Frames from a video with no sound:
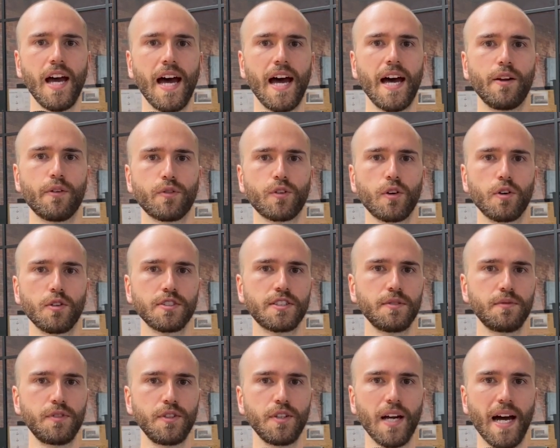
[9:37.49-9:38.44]
And of course,
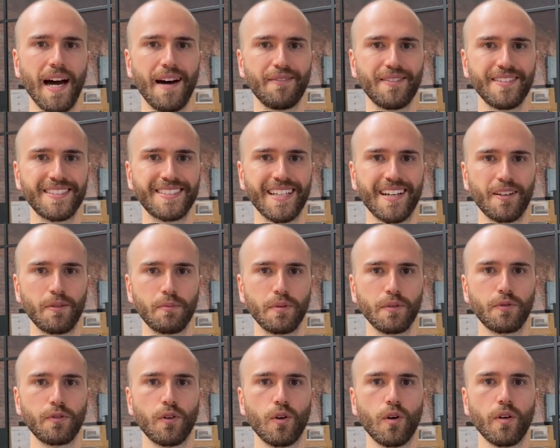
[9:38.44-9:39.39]
if you haven't done it
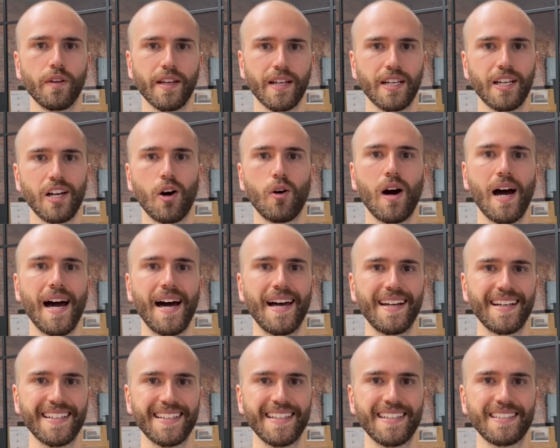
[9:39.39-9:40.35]
before, then go
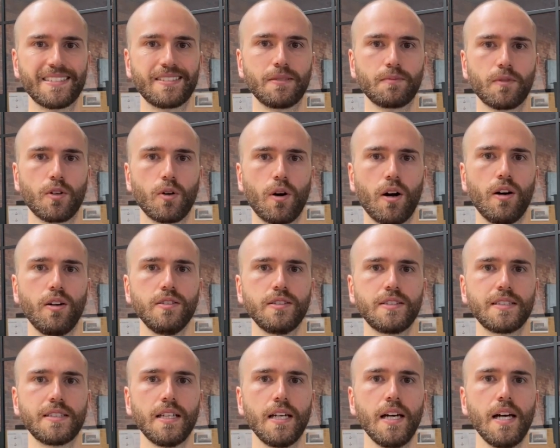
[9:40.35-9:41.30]
out and get some
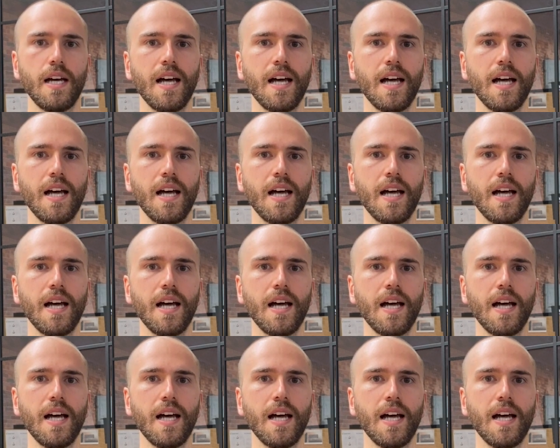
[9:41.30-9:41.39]
quotes.